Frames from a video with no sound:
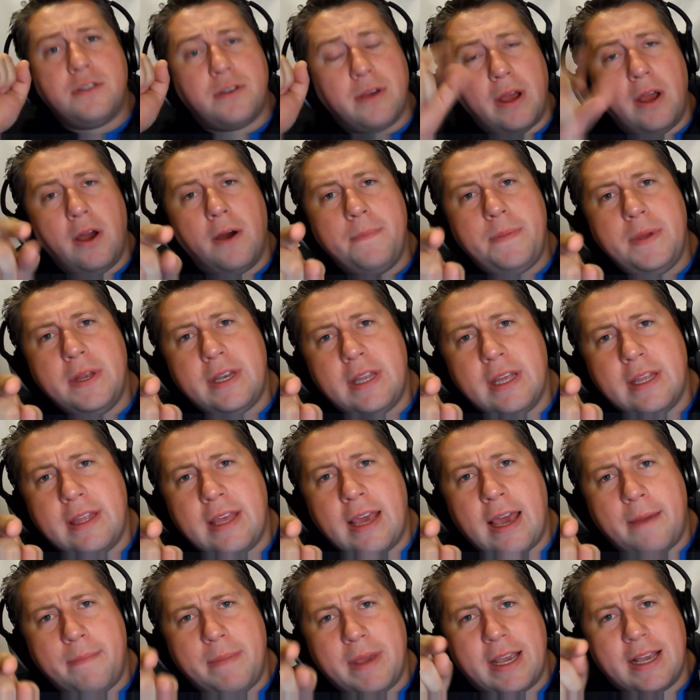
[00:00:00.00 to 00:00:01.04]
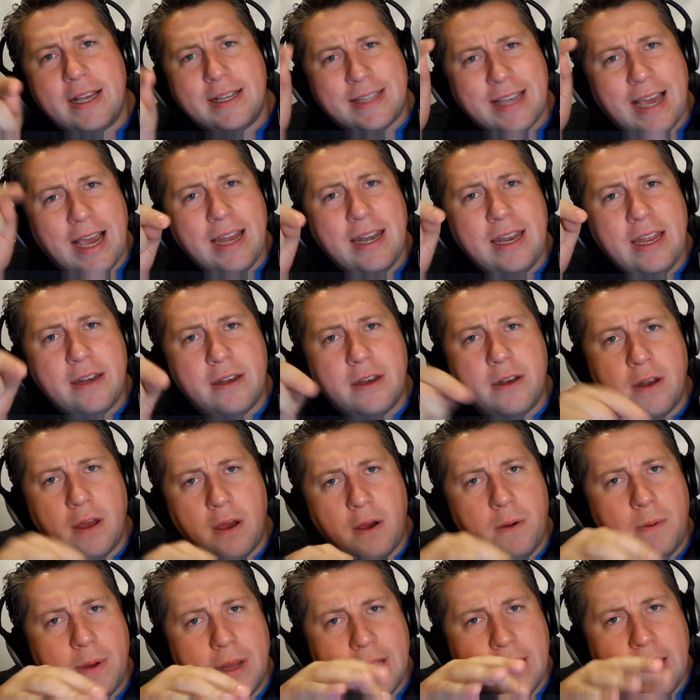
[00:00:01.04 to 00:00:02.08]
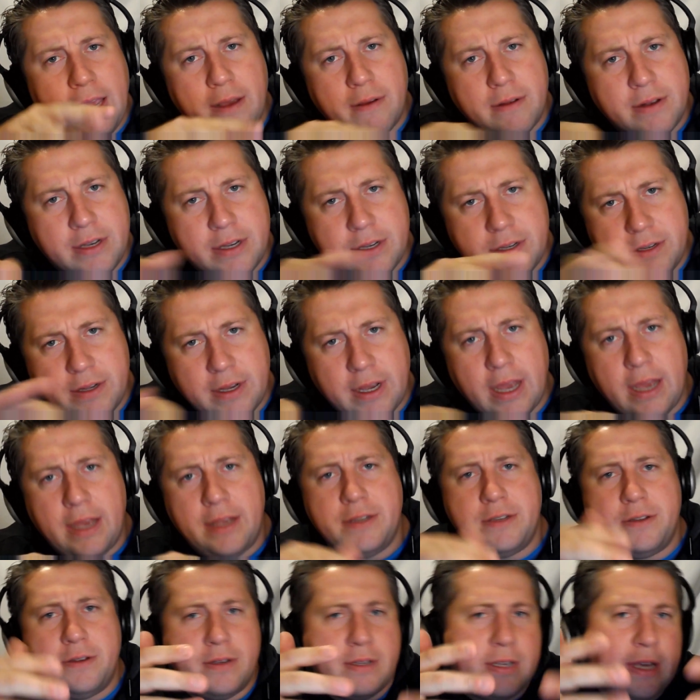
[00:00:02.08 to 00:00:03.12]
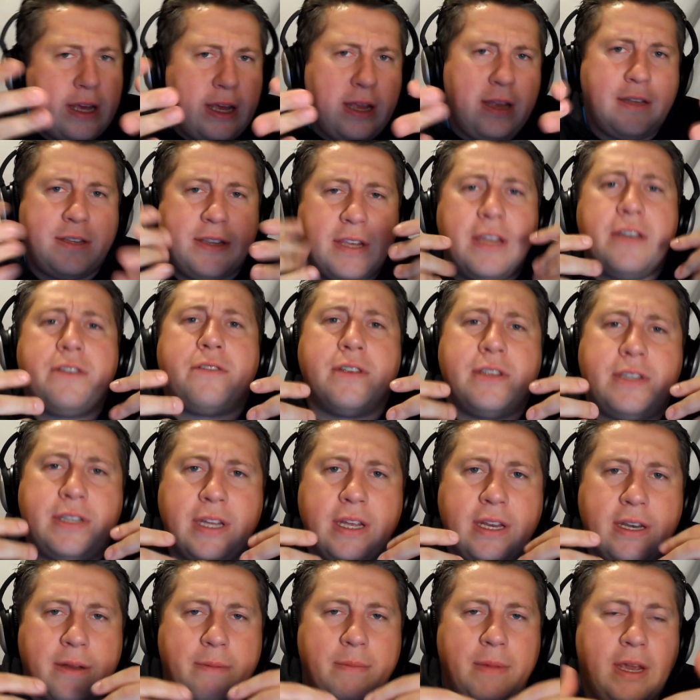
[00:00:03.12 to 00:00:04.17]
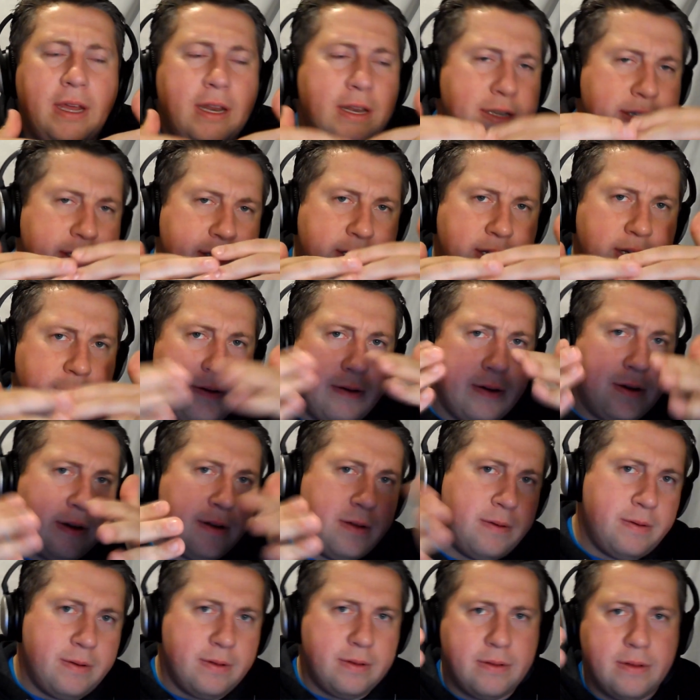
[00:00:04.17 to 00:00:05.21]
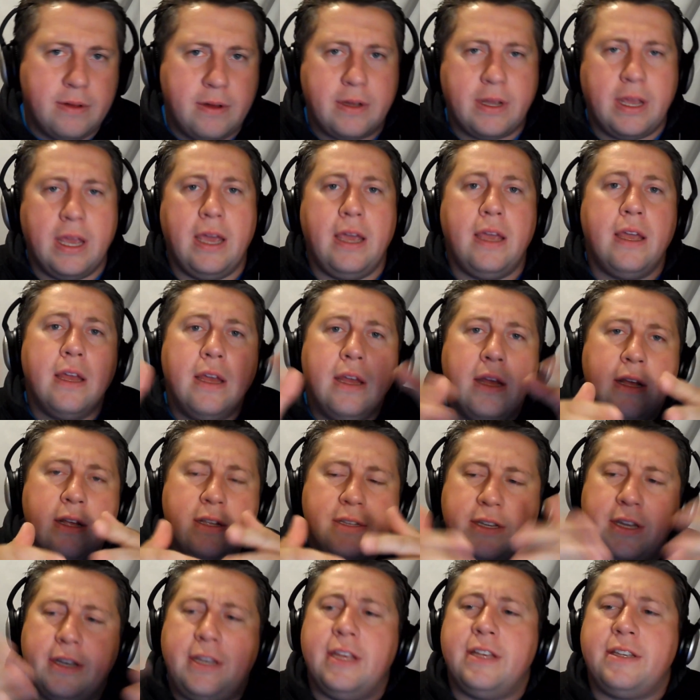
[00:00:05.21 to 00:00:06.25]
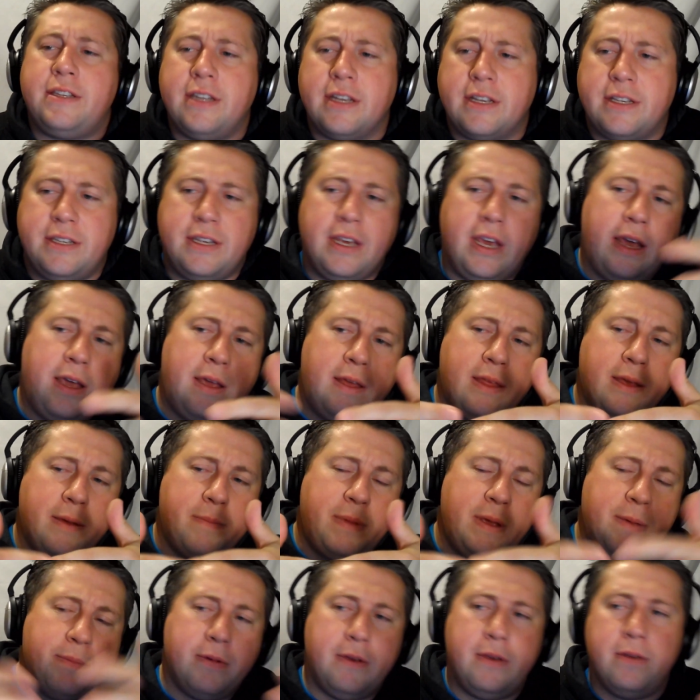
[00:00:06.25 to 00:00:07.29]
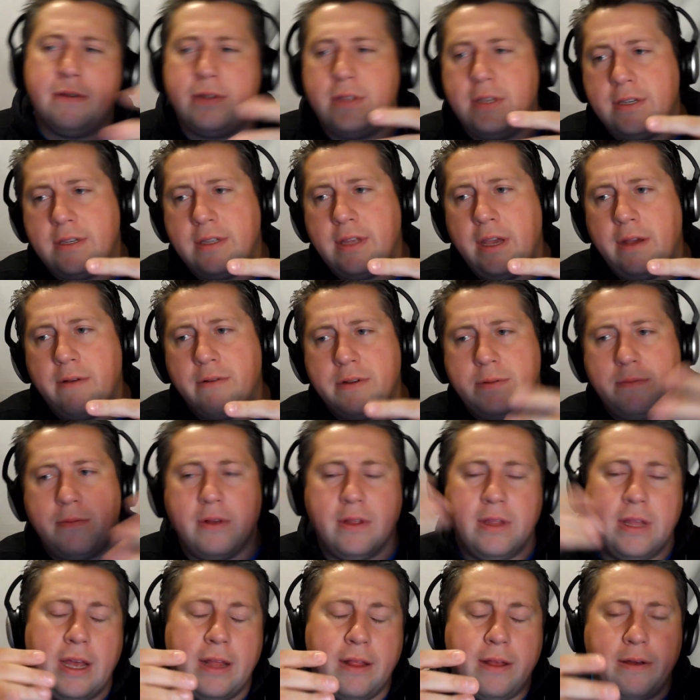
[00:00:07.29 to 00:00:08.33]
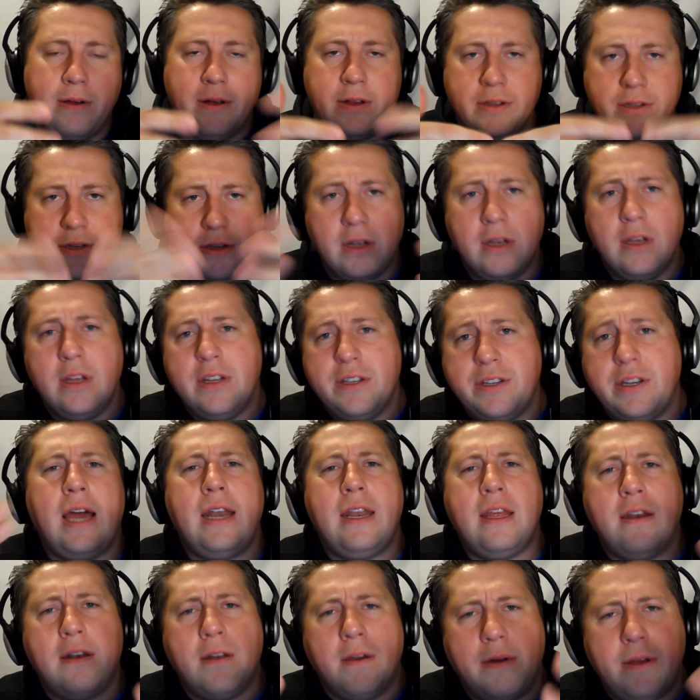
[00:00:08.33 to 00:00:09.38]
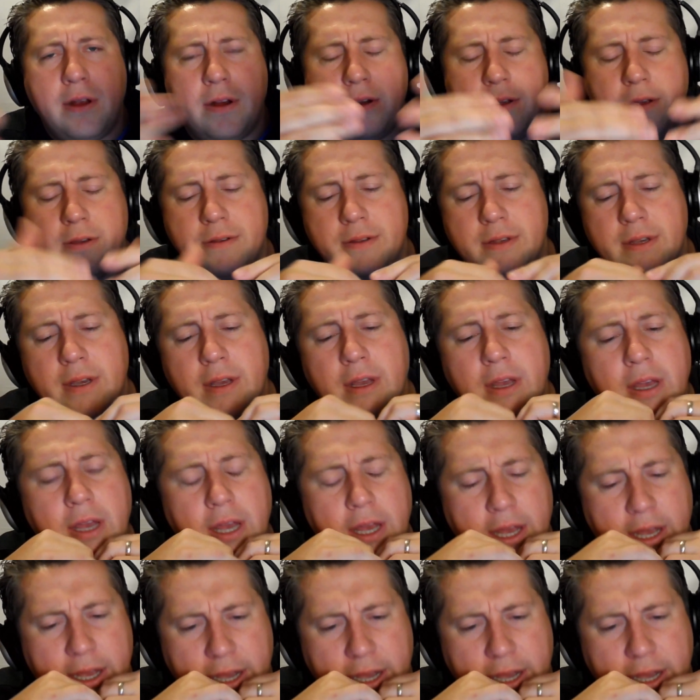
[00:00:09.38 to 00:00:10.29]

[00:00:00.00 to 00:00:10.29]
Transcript: So I hope you did that, because I need to know what languages you guys use. It's interesting to me to see, well, okay, statistics say that people use this language more than that language. I need to know what you're using.